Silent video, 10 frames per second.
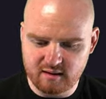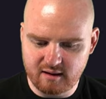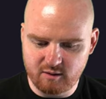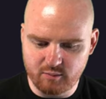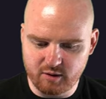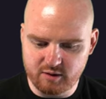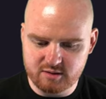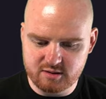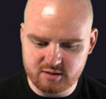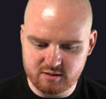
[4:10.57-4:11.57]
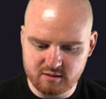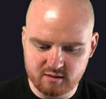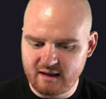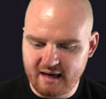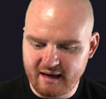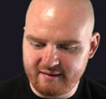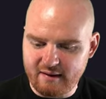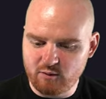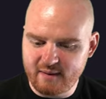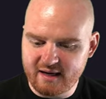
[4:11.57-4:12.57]
helpers. And
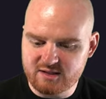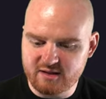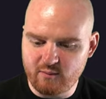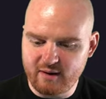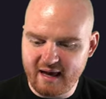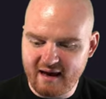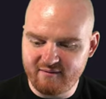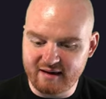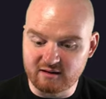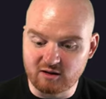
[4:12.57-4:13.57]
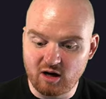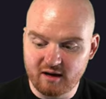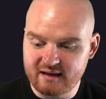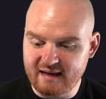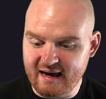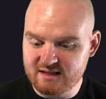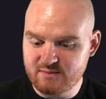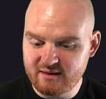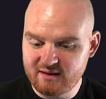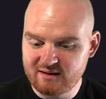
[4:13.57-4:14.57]
that will make it so that we have a login as
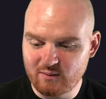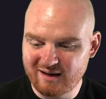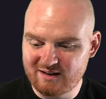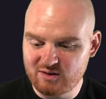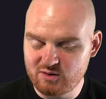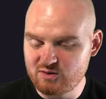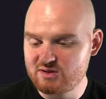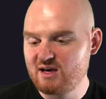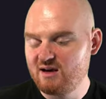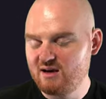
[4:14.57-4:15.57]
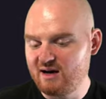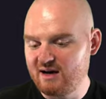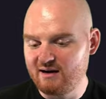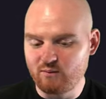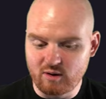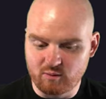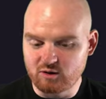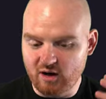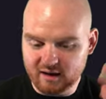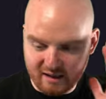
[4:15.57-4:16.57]
method that we can use uh, when we're
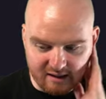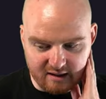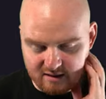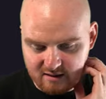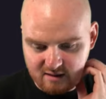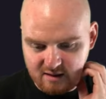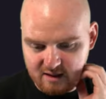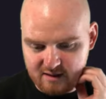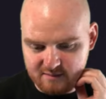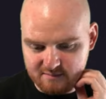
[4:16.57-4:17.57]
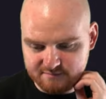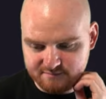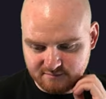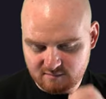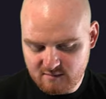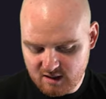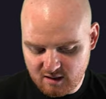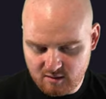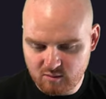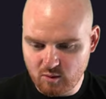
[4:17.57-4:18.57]
logging in um,
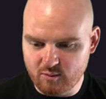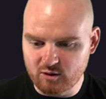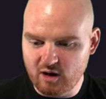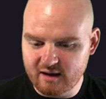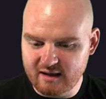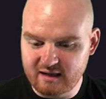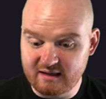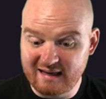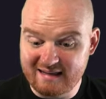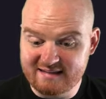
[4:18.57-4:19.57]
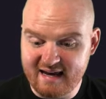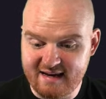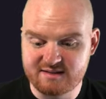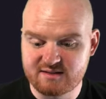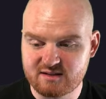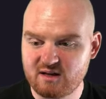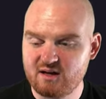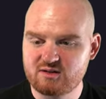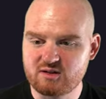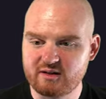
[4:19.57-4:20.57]
when we're logging in in tests.
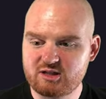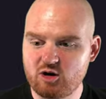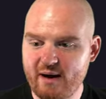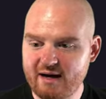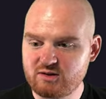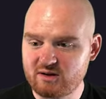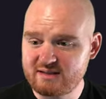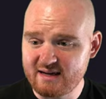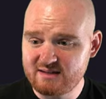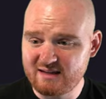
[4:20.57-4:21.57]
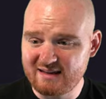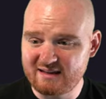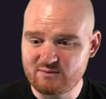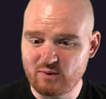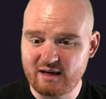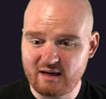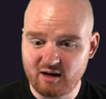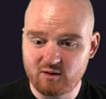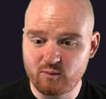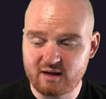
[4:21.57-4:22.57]
So let's go back to our test and we
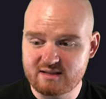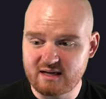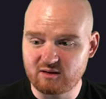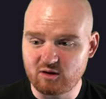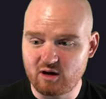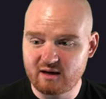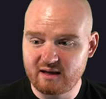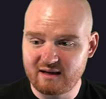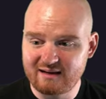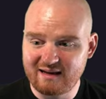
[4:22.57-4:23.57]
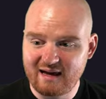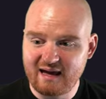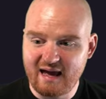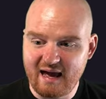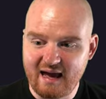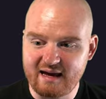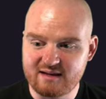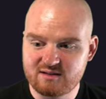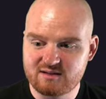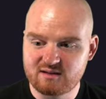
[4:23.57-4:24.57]
here we can say login
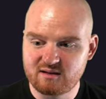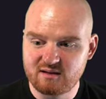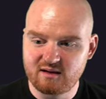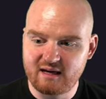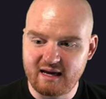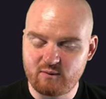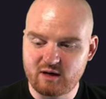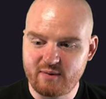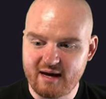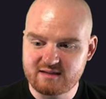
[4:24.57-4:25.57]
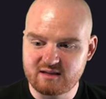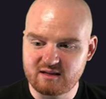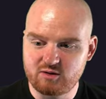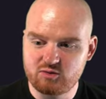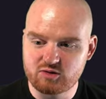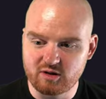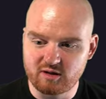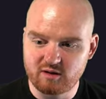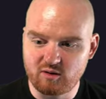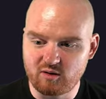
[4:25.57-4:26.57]
as, and we can pass in the
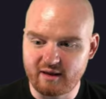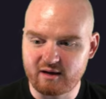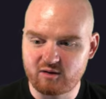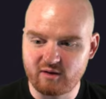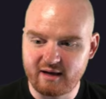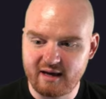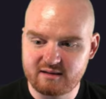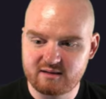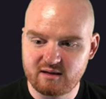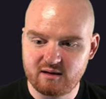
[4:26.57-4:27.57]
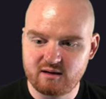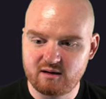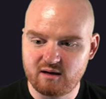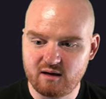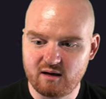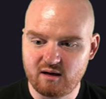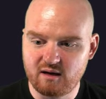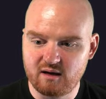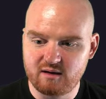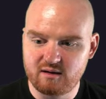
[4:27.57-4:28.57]
user or like create
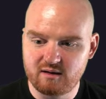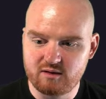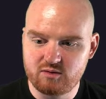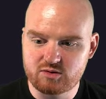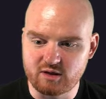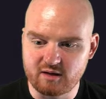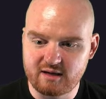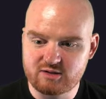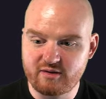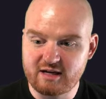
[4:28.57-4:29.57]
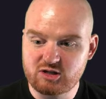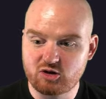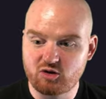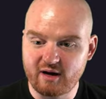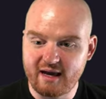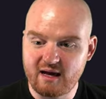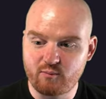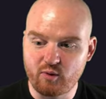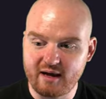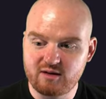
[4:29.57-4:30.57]
uh, user. And so that should create a
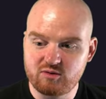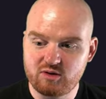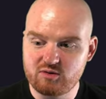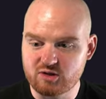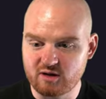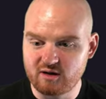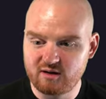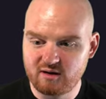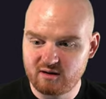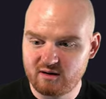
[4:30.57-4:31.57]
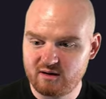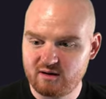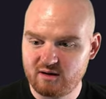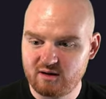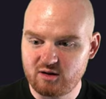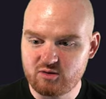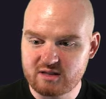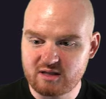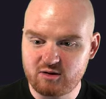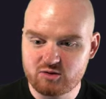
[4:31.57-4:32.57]
brand new user
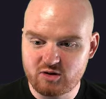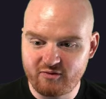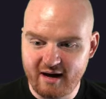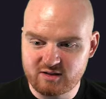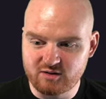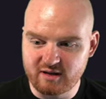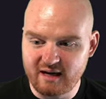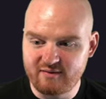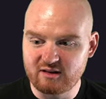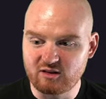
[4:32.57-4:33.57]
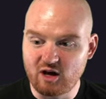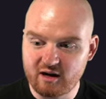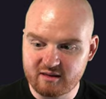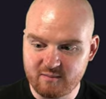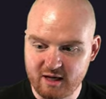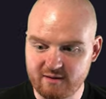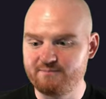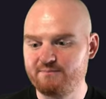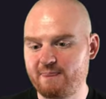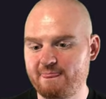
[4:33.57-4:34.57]
using the user factory and then log them in.
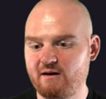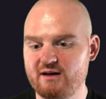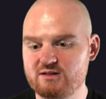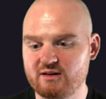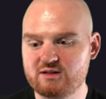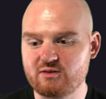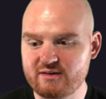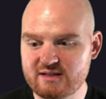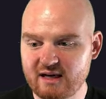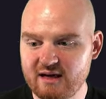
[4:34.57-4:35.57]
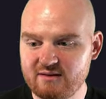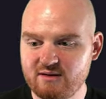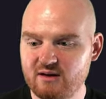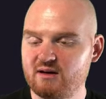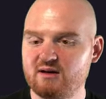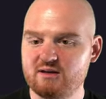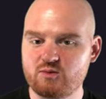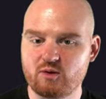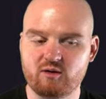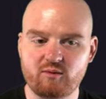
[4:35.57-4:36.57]
All right, so let's run this again. So
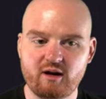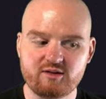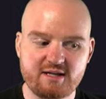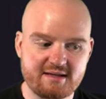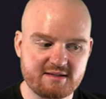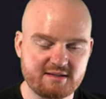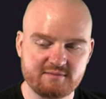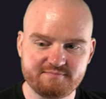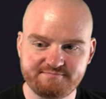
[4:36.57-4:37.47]
we're gonna run our test.